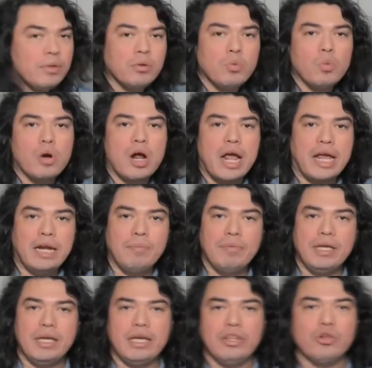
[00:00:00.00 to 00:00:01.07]
where a to
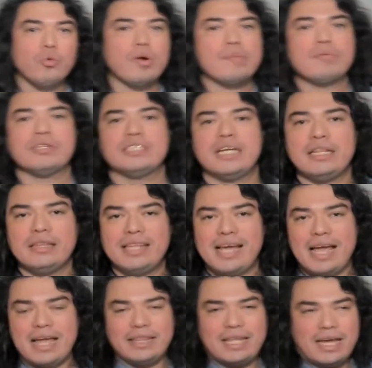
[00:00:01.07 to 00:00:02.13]
b either represent
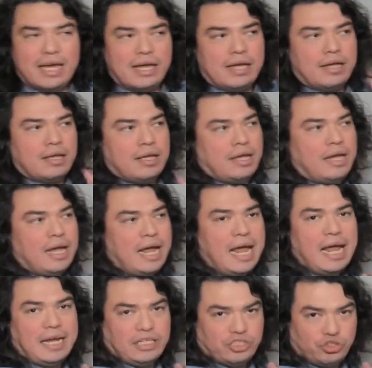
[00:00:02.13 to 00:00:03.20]
the
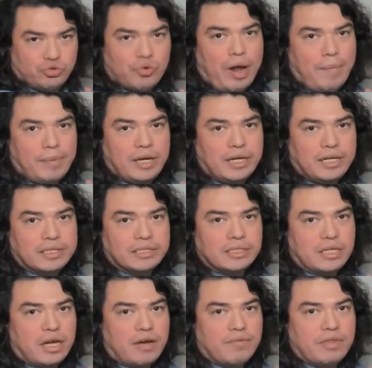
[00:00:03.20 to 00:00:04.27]
extremities
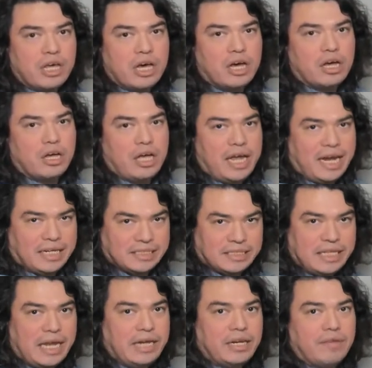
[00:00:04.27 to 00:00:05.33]
of the
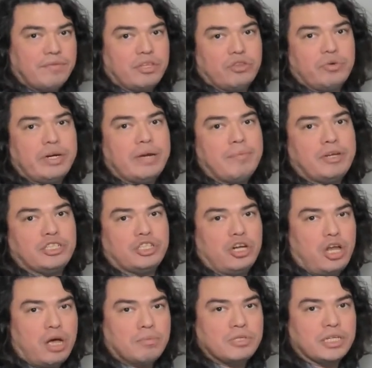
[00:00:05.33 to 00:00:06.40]
extent of the three-dimensional
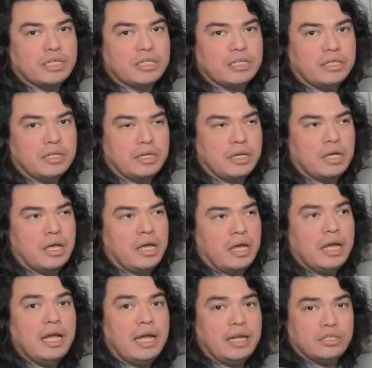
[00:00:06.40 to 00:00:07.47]
object
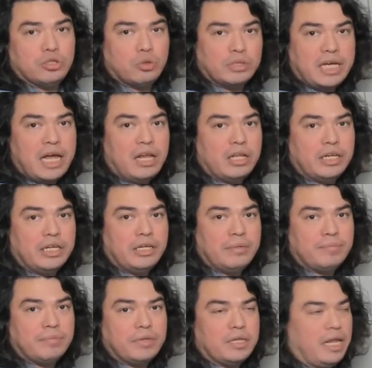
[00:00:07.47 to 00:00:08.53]
in totality,
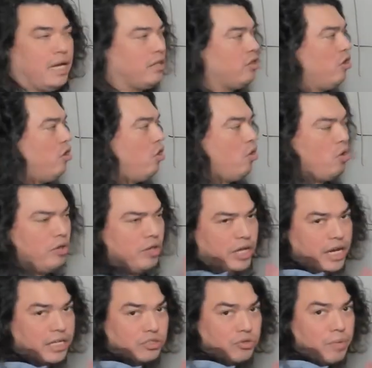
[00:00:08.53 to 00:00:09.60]
like the
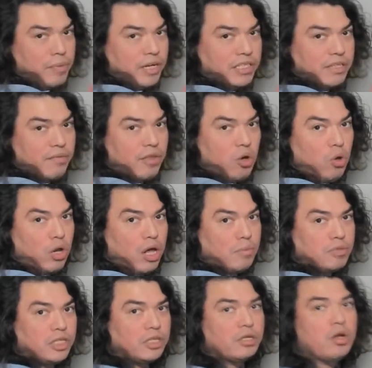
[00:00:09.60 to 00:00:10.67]
extremities of the whole
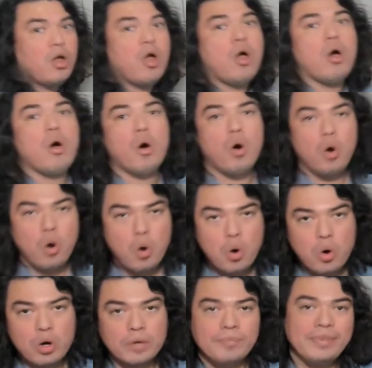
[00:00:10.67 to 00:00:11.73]
object,
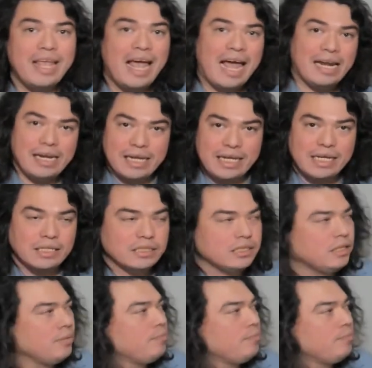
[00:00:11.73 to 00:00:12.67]
or at least